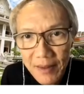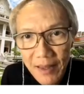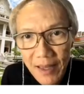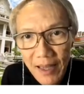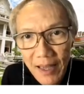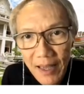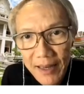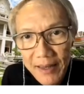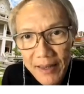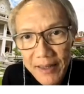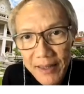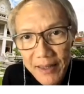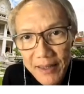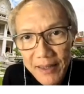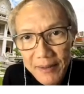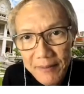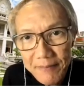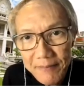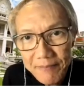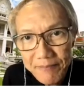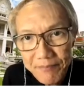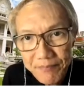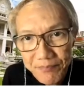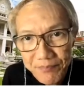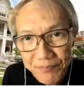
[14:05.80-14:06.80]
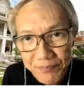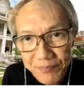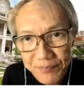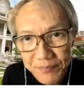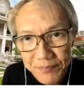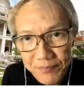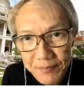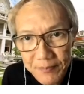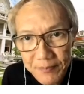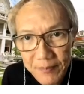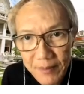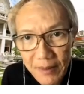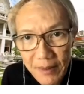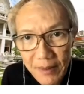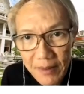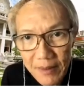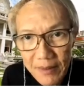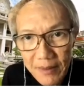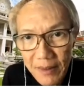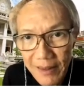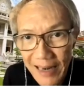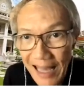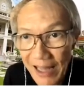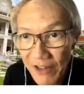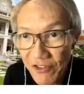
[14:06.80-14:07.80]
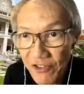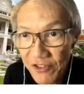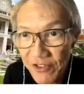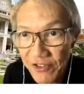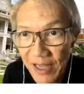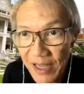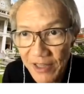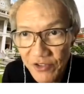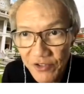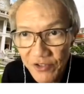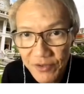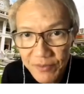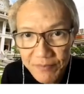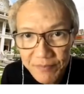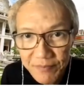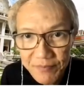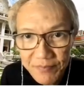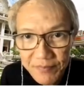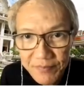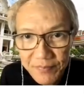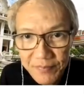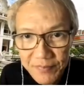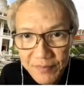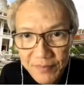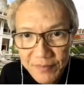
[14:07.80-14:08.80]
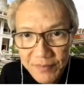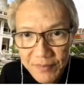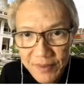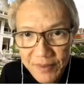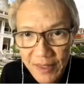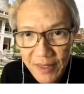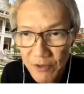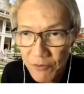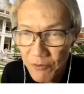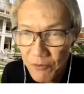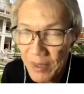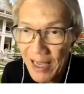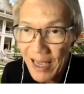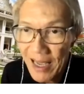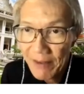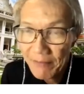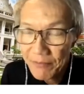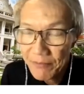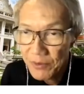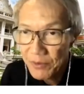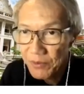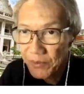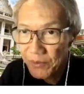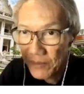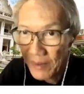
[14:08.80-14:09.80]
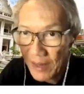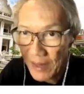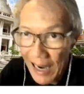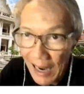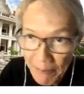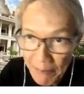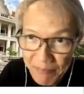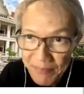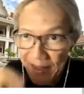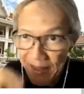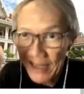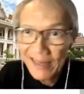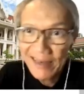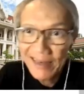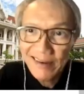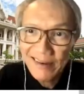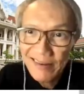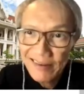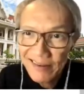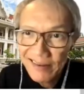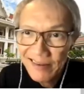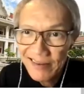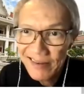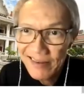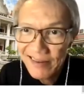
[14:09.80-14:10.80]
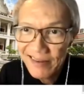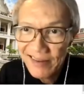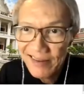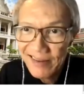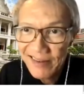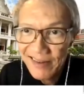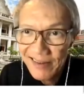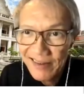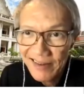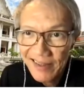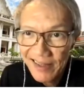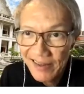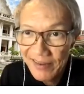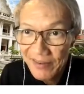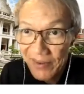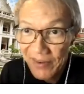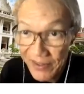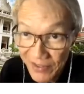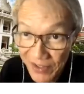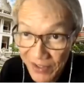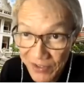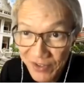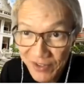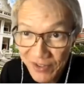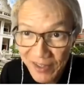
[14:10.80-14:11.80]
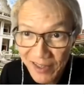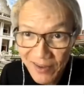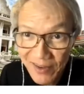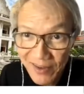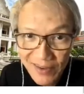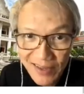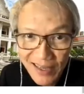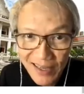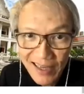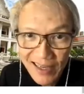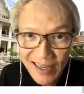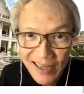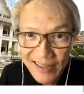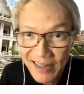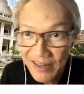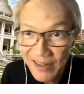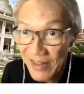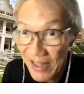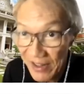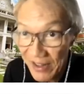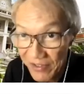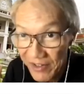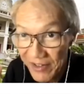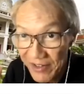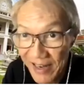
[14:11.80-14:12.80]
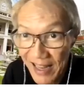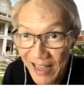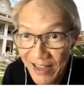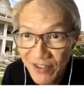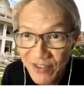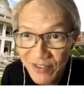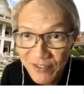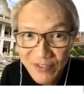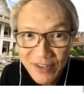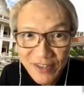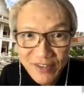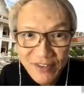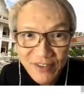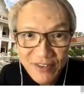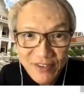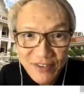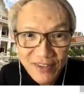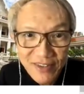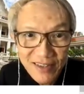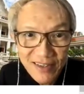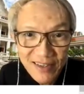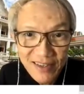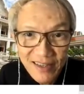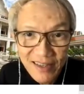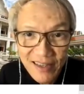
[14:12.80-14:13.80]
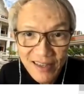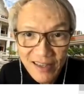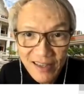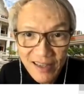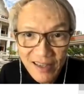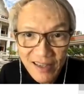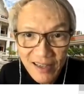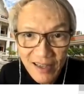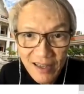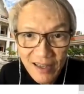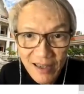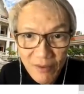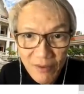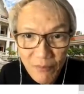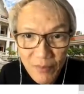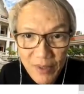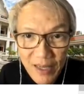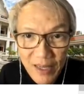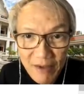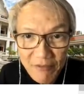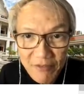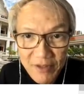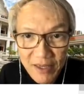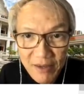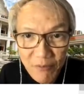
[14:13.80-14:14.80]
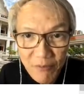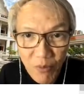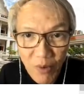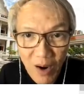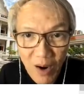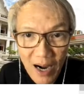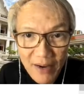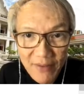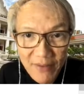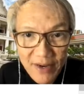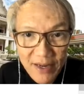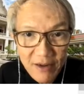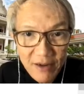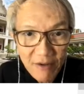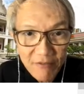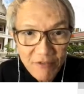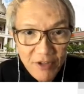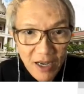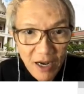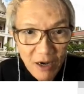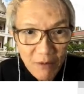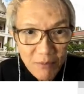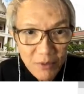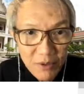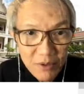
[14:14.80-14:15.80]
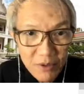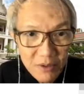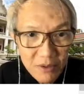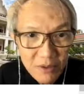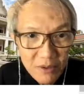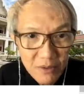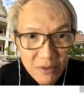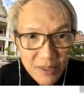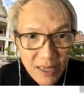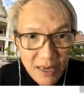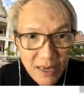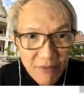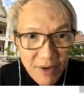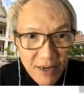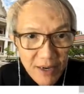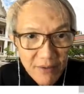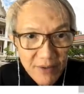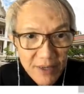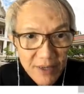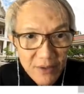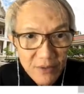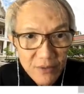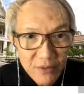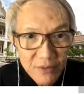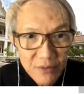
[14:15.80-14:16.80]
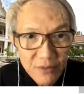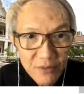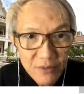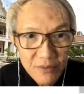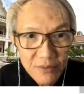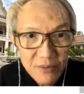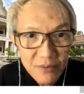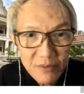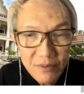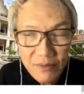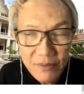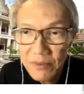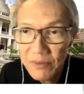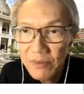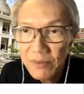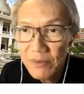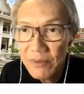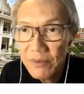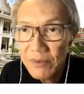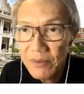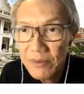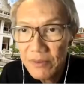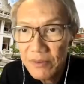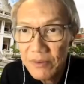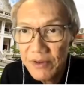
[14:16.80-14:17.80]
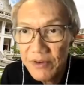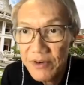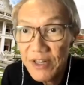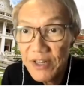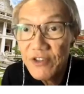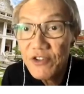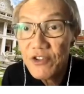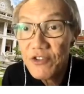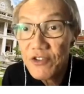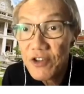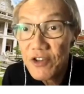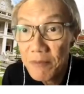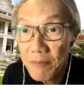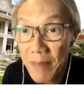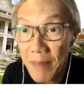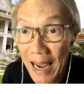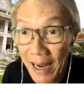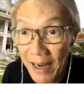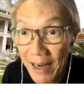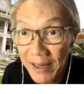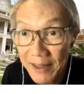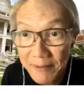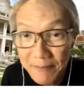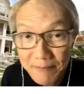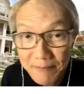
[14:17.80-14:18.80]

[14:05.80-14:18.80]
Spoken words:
and the last stage is we have to update the register. Okay, the destination register. We have the wiring of the output go directly to the register bank,